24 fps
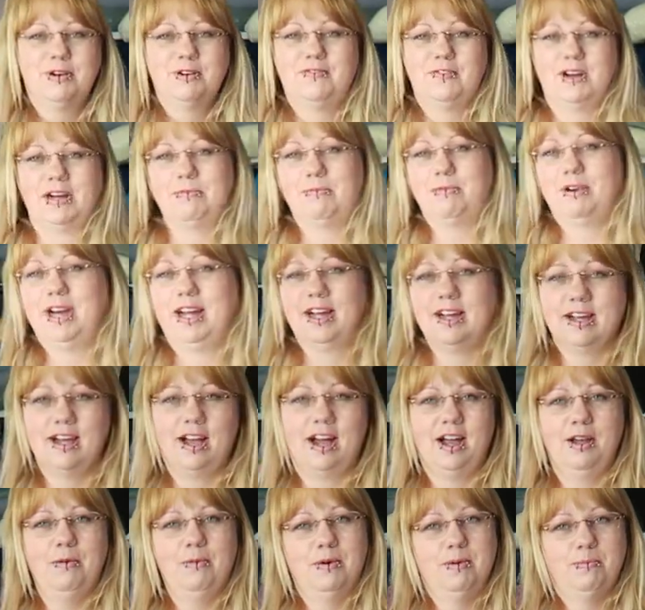more fabric,
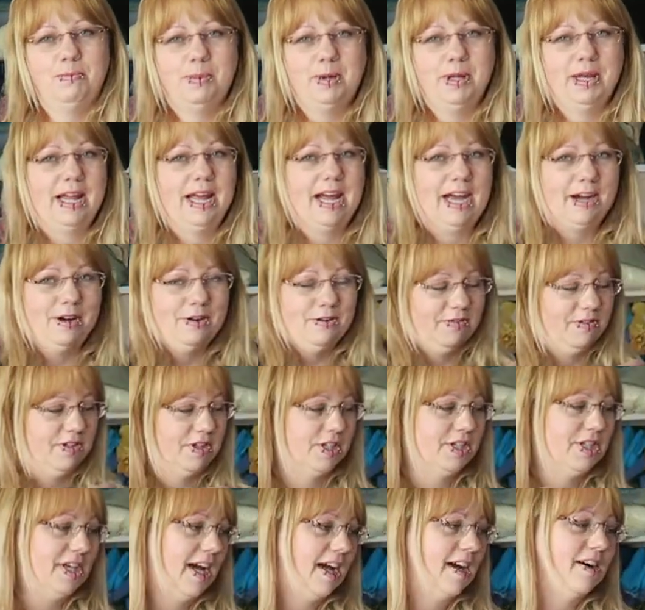I will pull it out of the
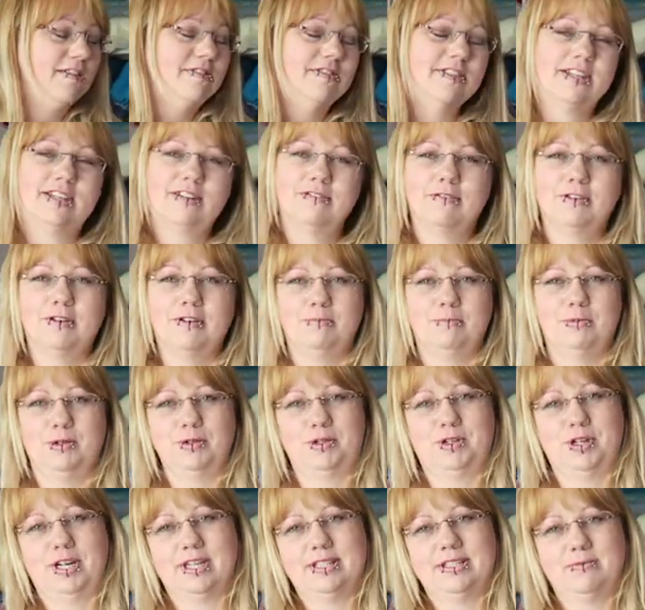shelves, and I've got more
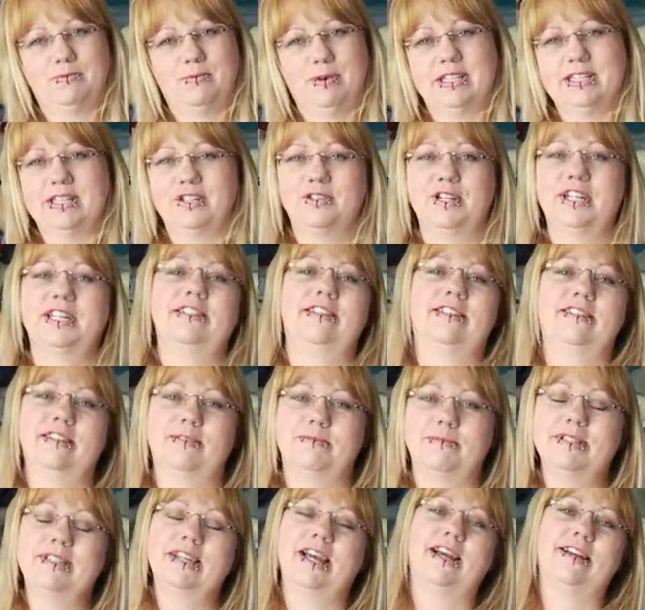wedding dresses
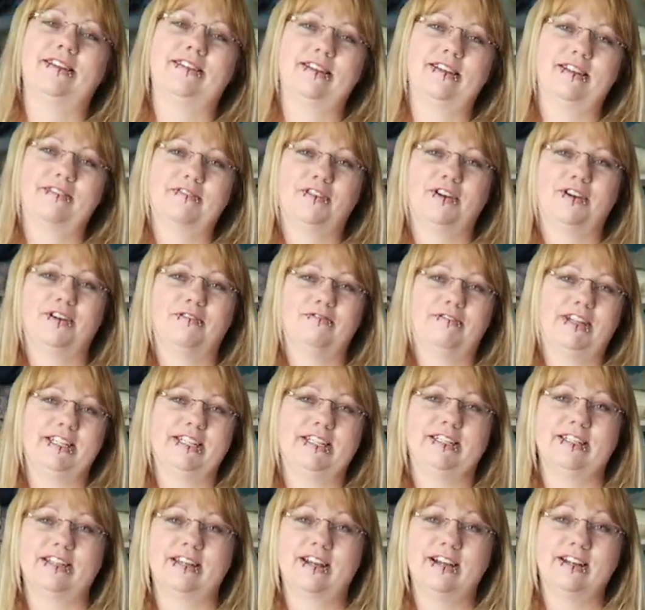upstairs I've got
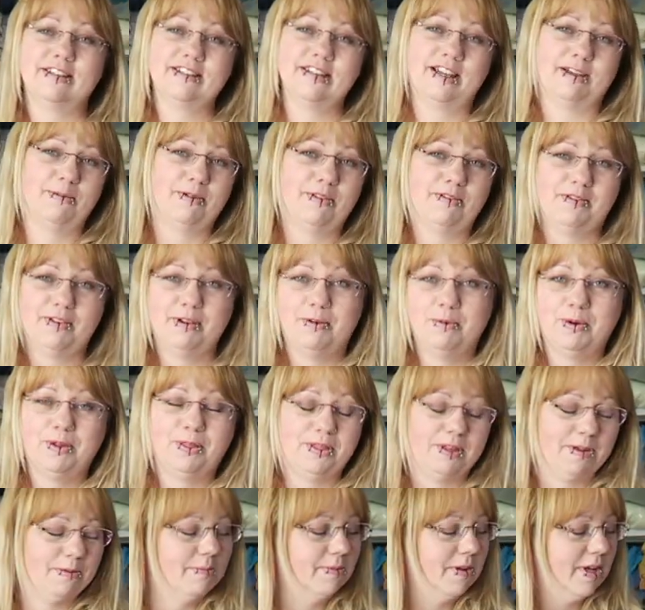ready to cut up if I want
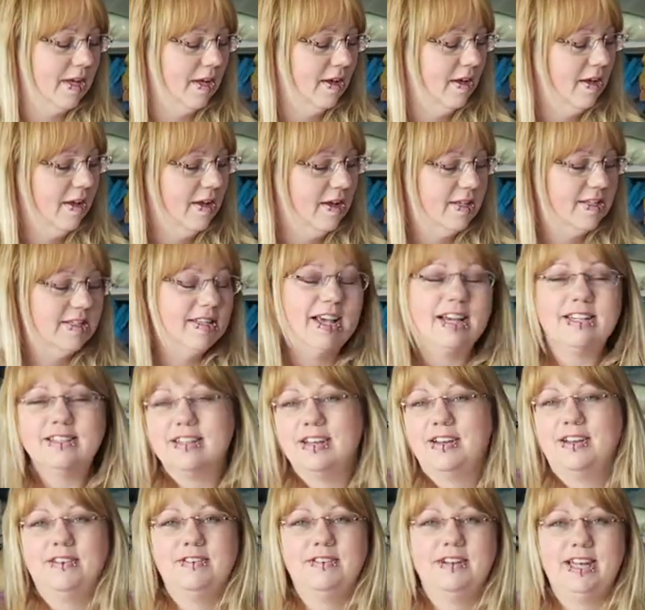them. So as
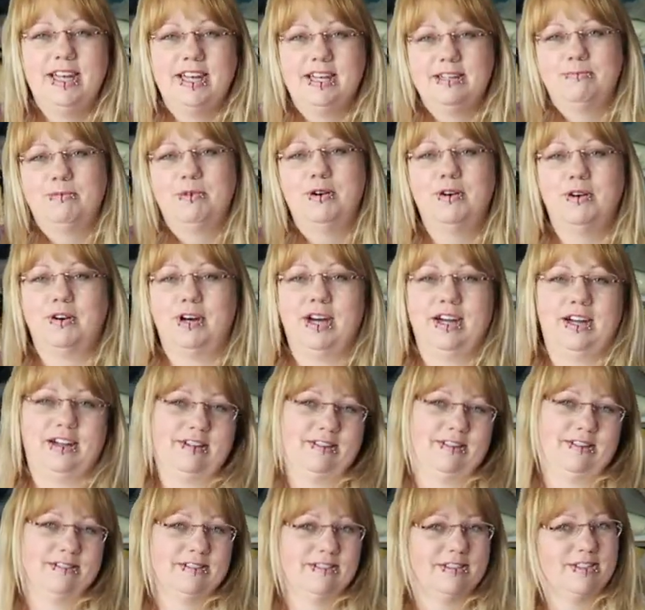I need more,
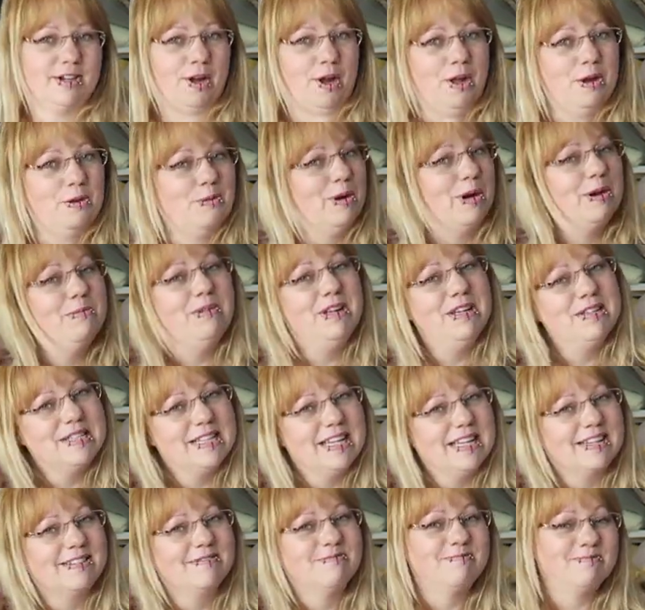I'll show you what I'm
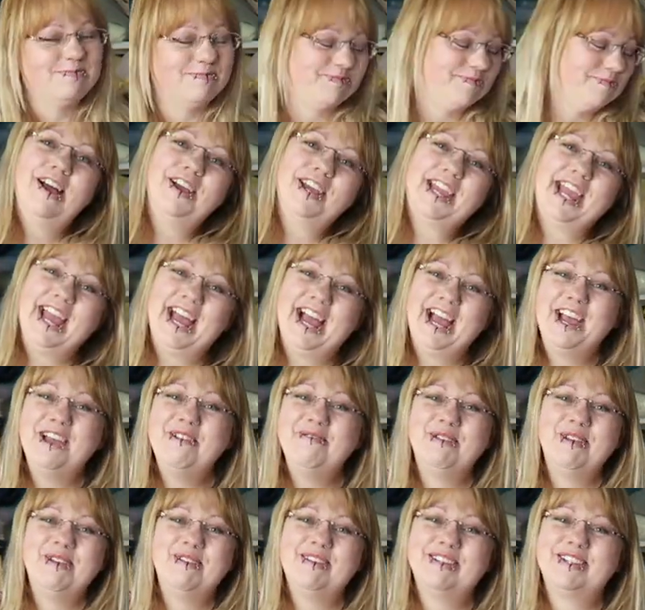using. Okay, I
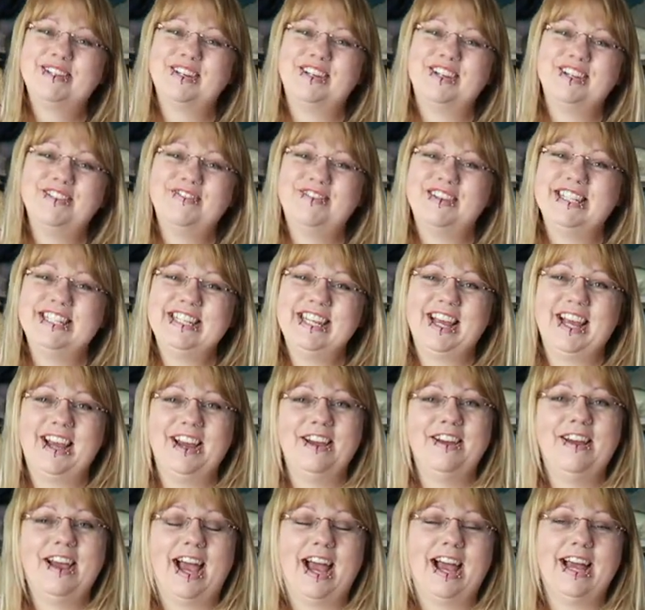hope you enjoyed the video,
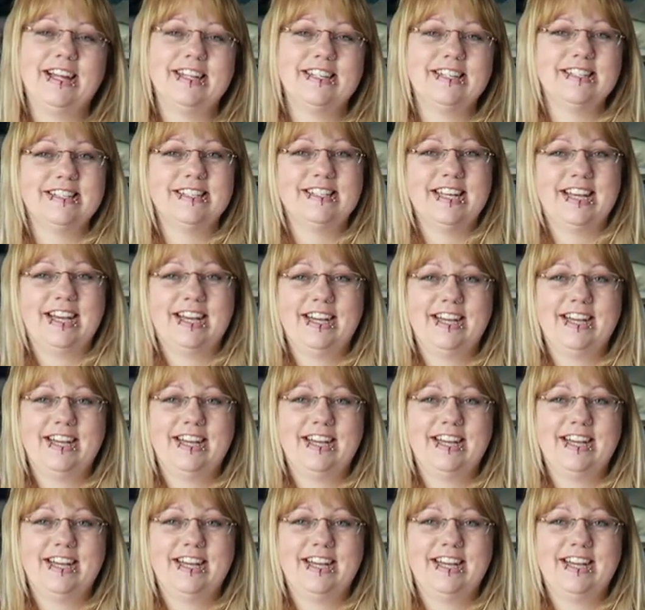and